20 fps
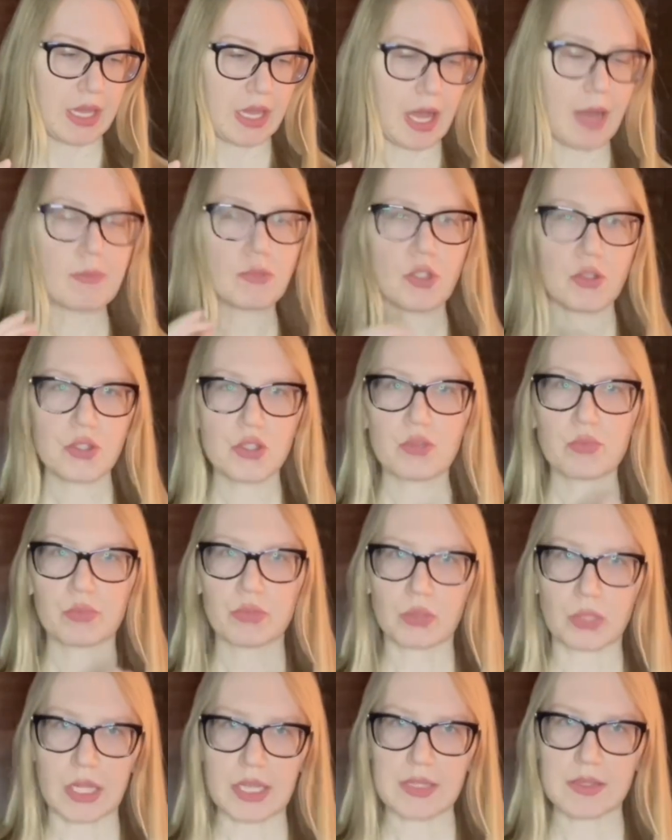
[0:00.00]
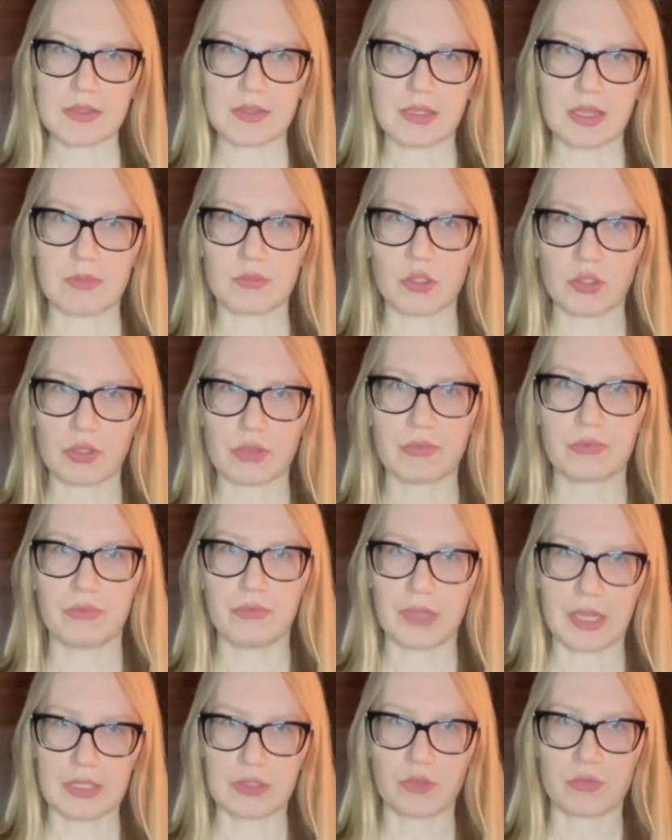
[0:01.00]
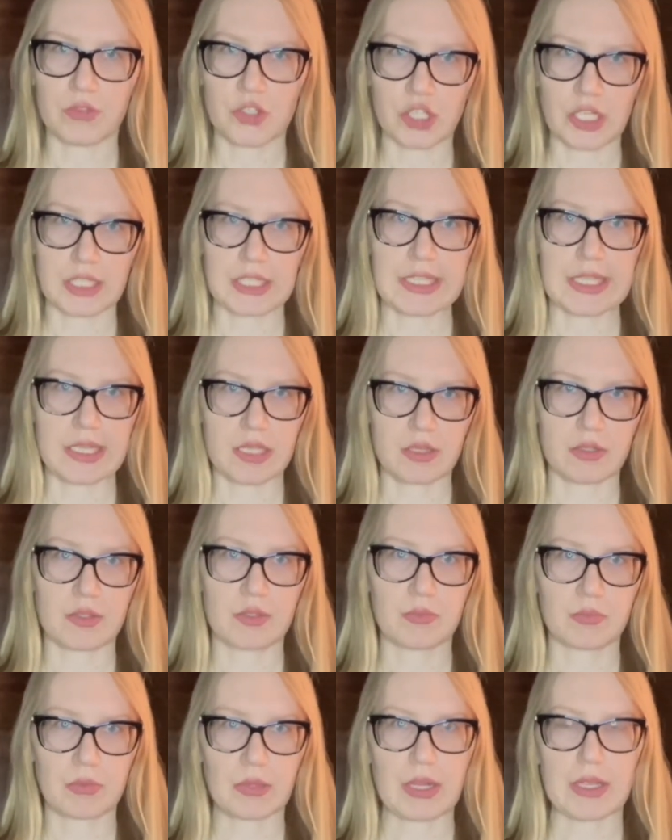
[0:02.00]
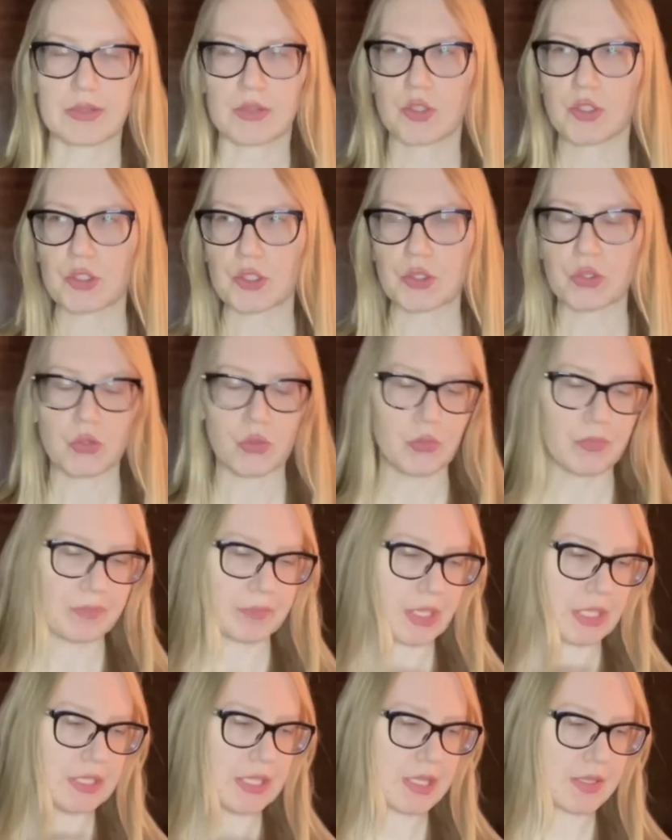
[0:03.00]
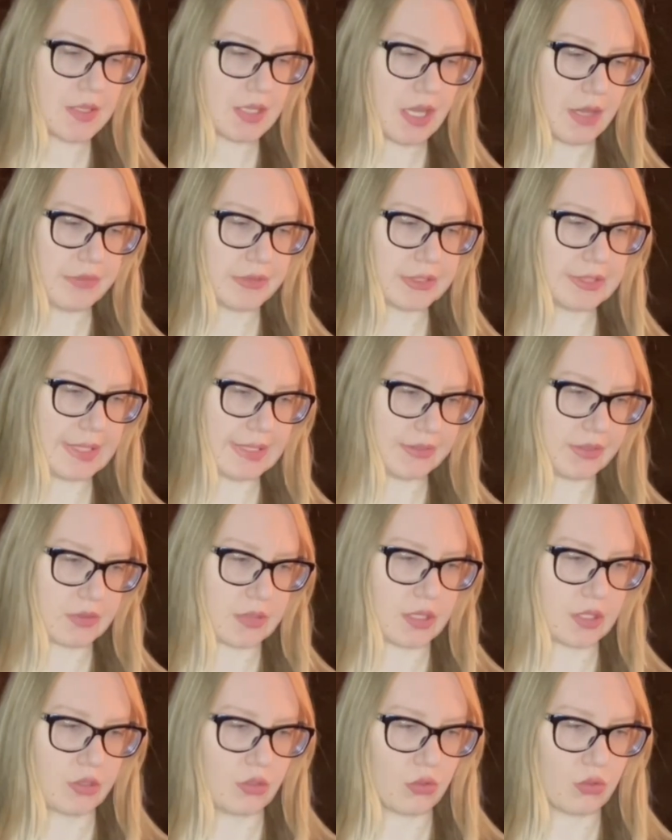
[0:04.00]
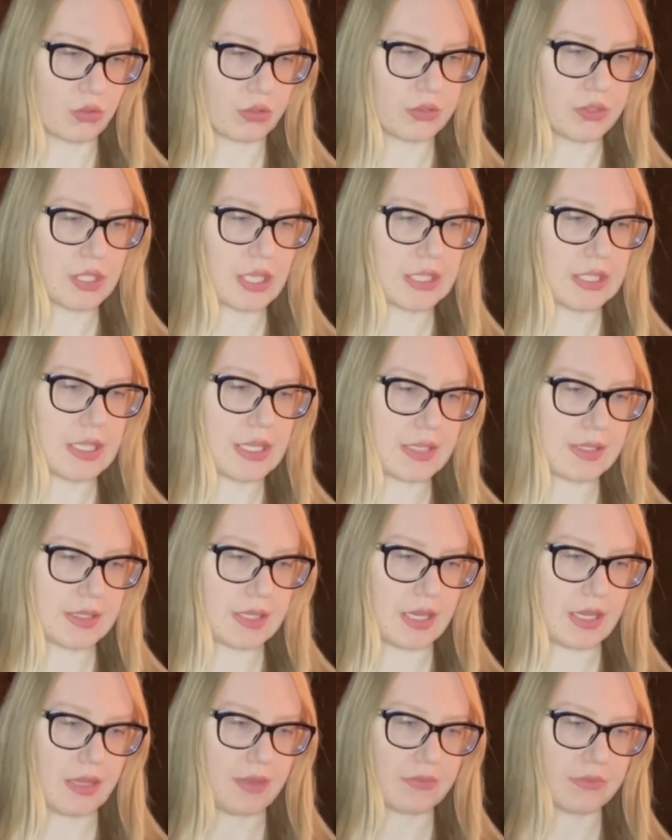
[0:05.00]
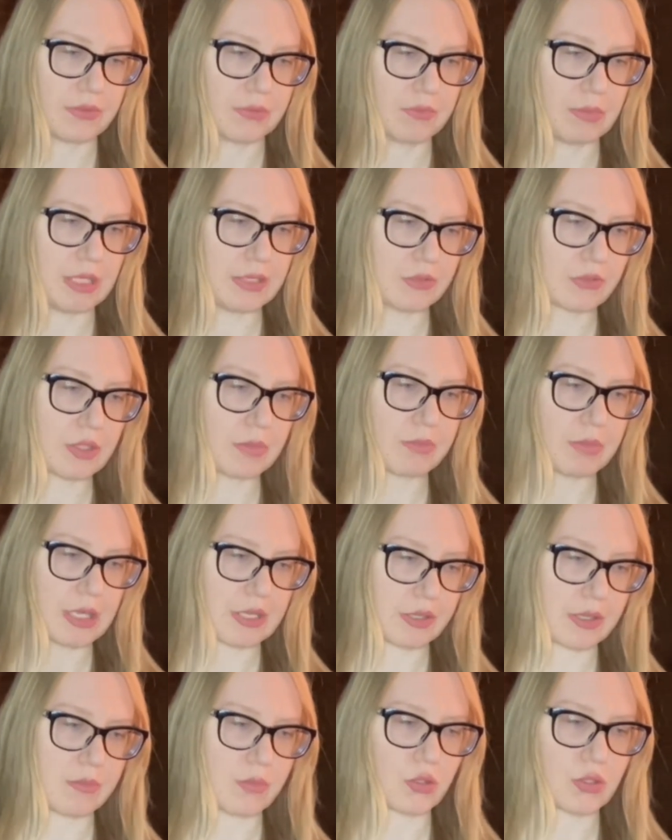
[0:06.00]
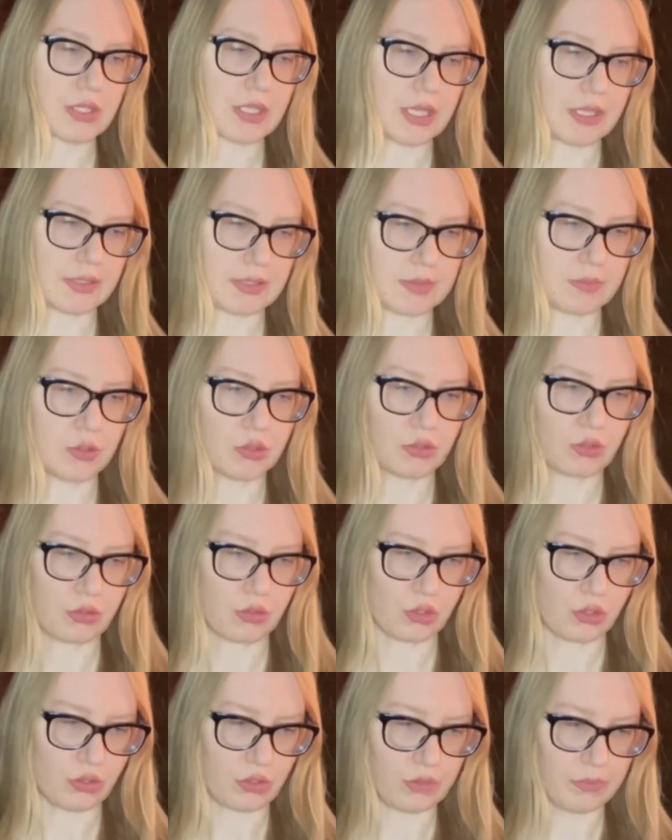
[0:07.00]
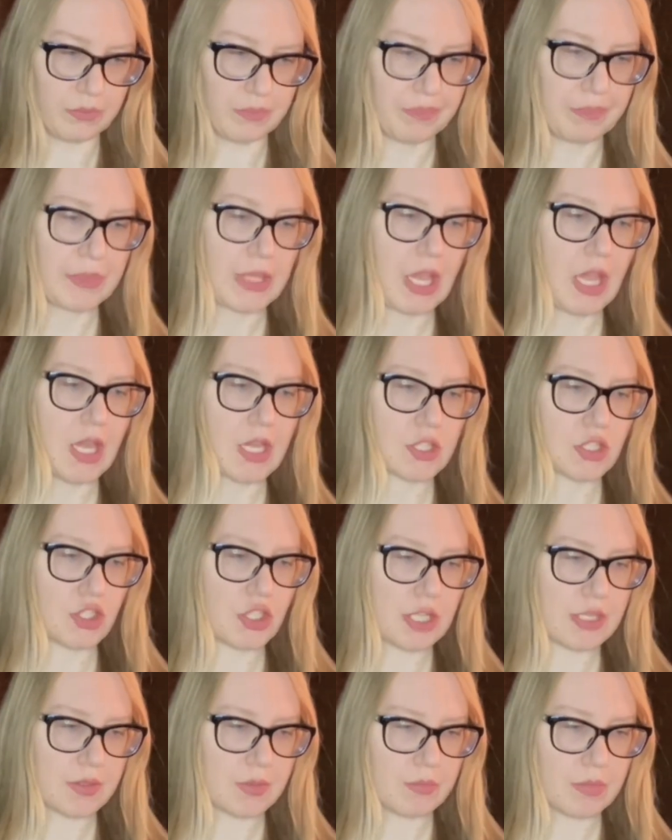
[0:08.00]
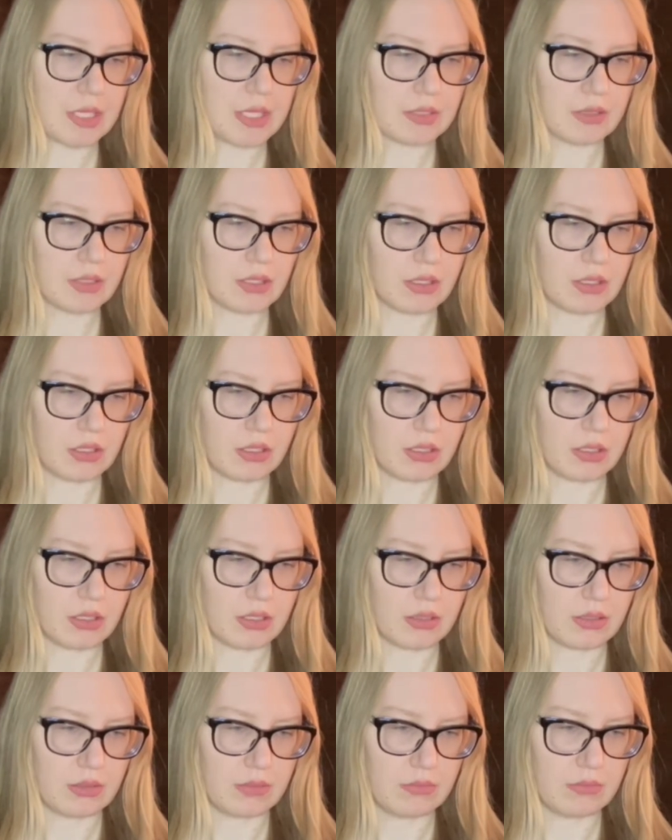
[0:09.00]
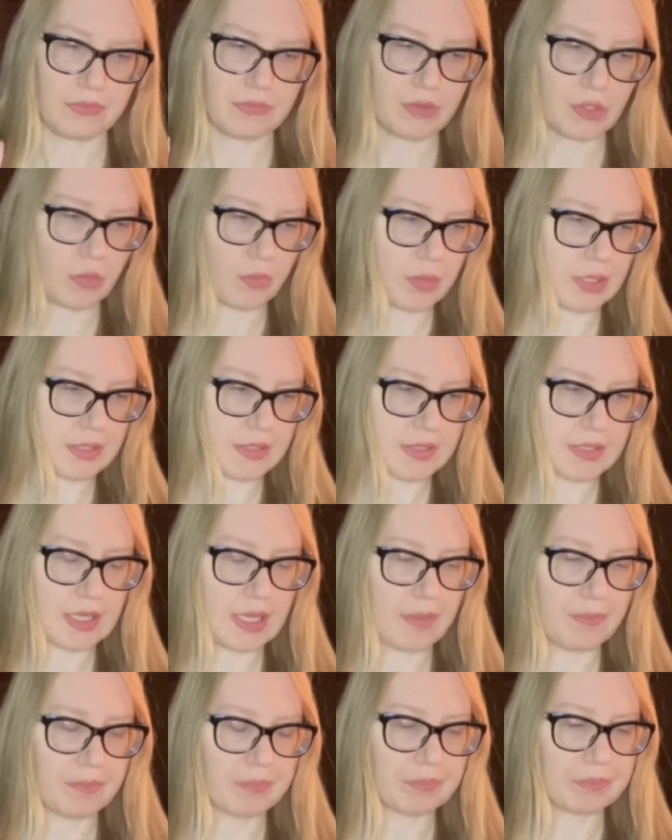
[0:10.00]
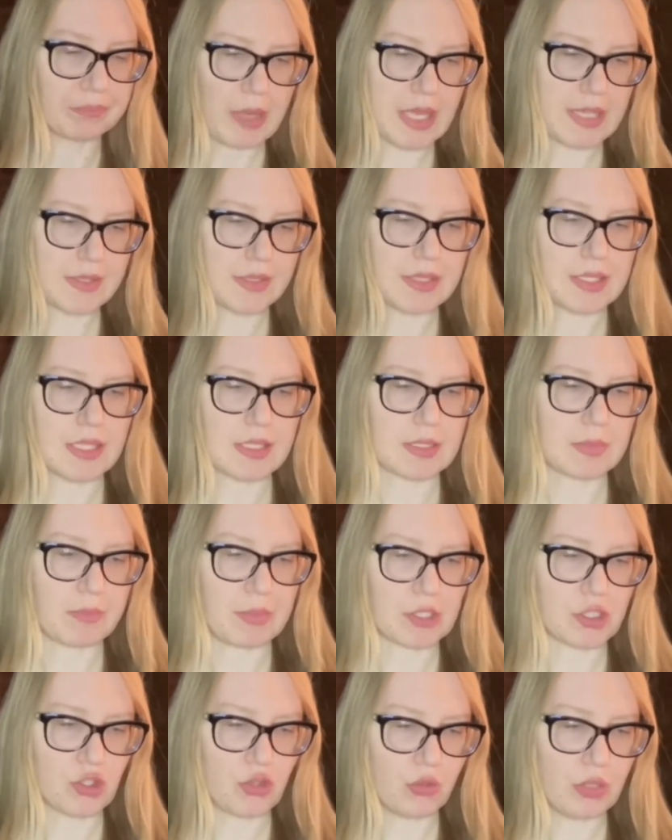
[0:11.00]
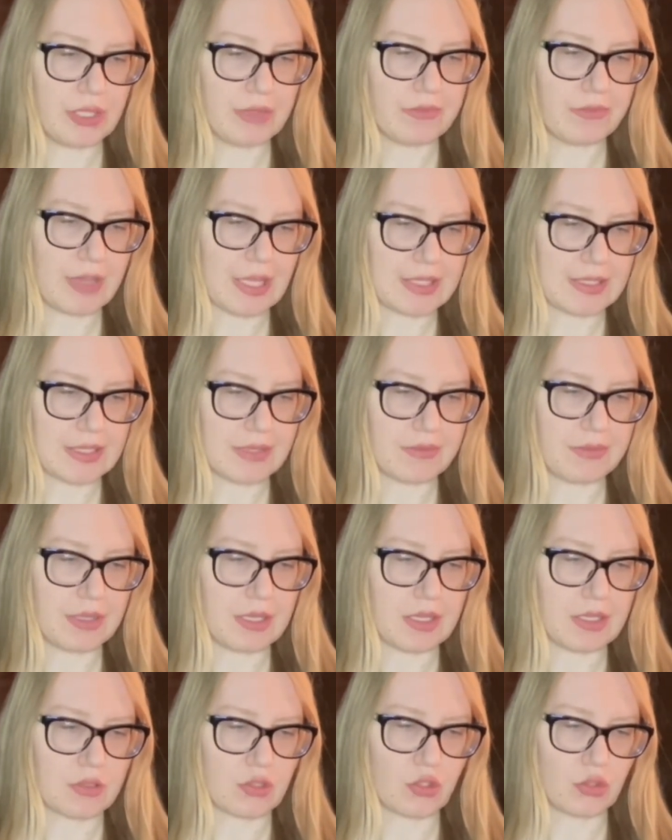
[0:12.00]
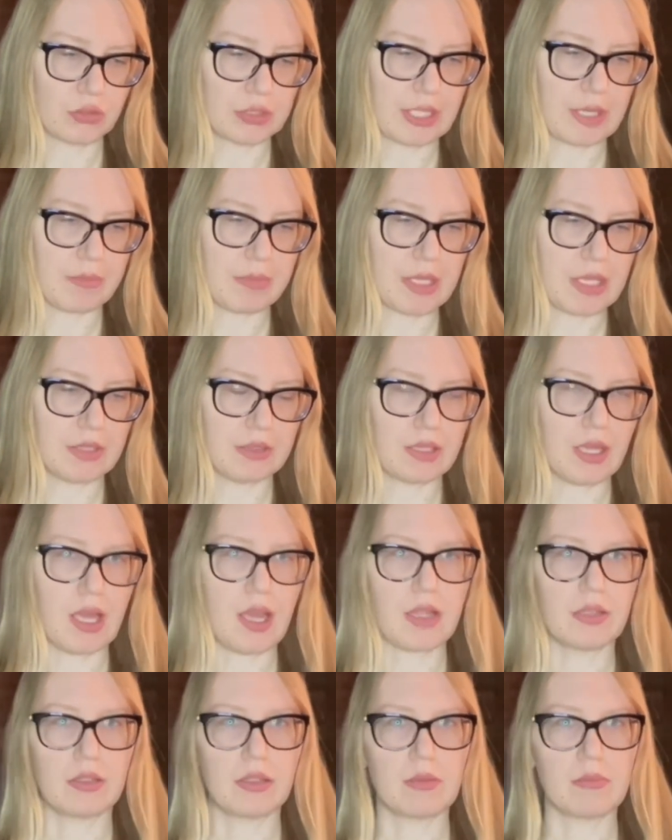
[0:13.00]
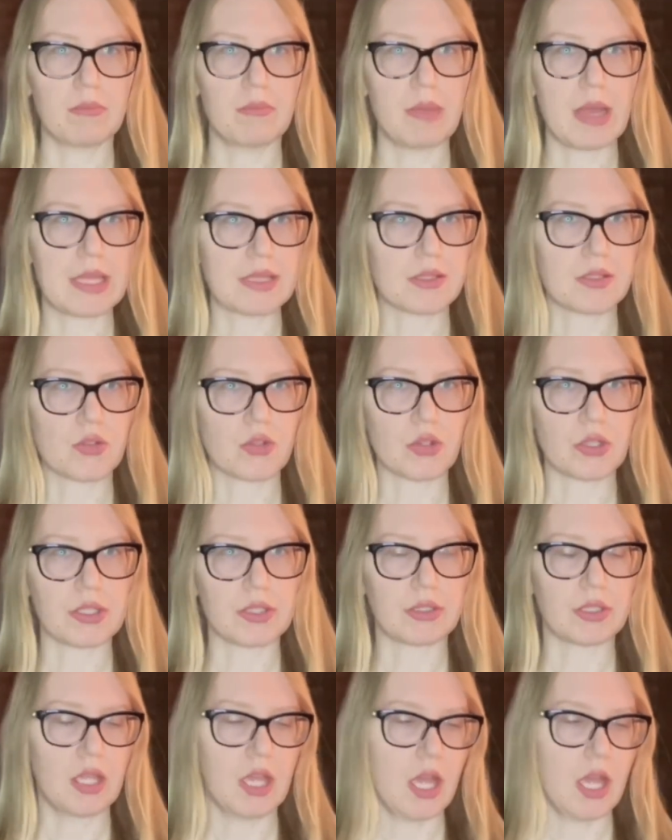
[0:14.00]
I'm not surprised, I'm not a fan of Chandigarh Express. So it does have a leather accord, it does have mandarin, bergamot, cardamom on top, jasmine, fir balsam, base it's patchouli, vetiver, tonka bean and benzoin.